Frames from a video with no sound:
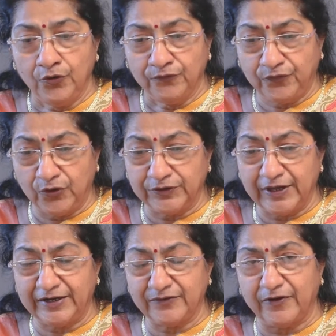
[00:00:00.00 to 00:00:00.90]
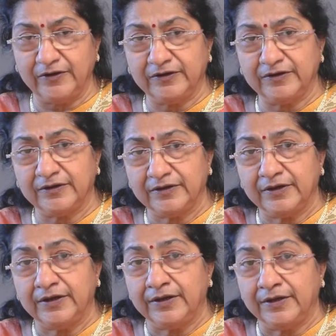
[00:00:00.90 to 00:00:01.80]
For that one
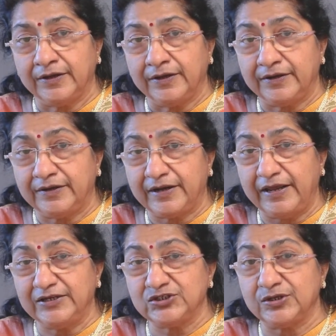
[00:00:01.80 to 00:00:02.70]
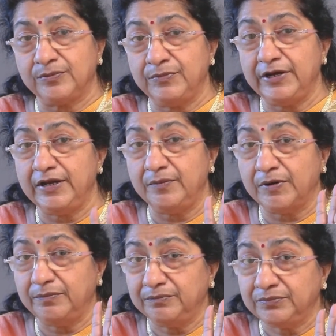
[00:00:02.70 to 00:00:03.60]
takes
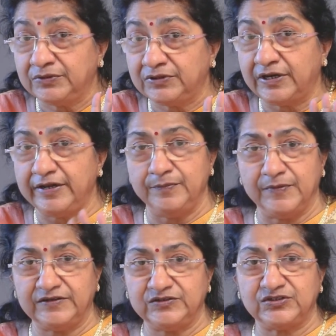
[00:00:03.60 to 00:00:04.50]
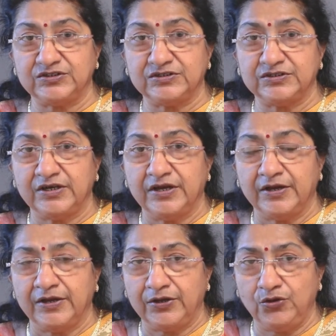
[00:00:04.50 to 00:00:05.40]
minimum 3 months.
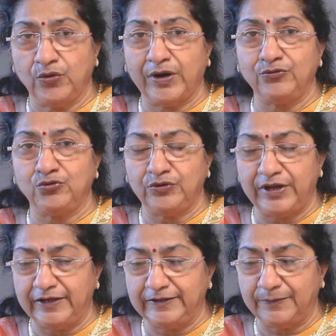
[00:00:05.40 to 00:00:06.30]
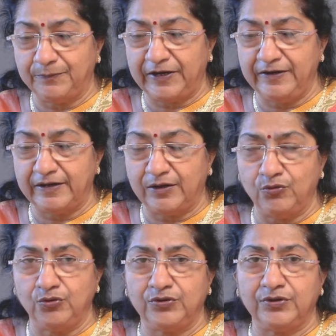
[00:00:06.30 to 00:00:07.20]
You have to take the printout,